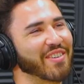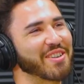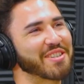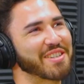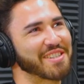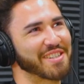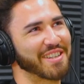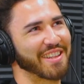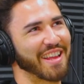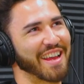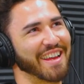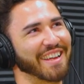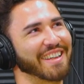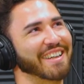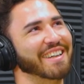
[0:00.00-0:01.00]
punch is in
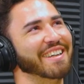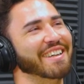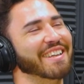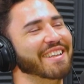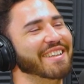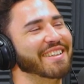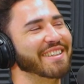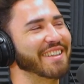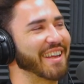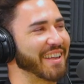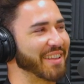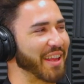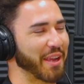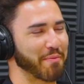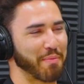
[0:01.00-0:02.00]
like uh
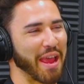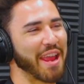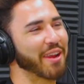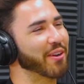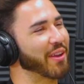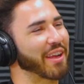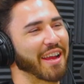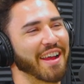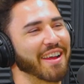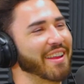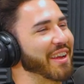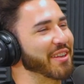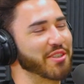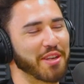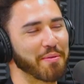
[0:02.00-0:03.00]
like like a bang or like a
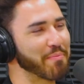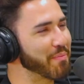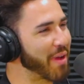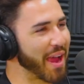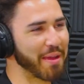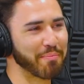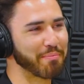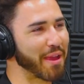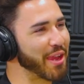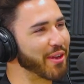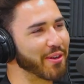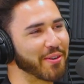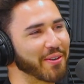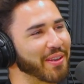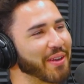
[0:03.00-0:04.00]
like a gym hype
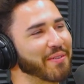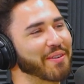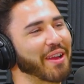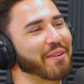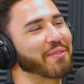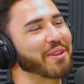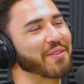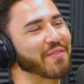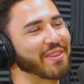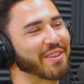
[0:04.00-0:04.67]
banger or like like what do you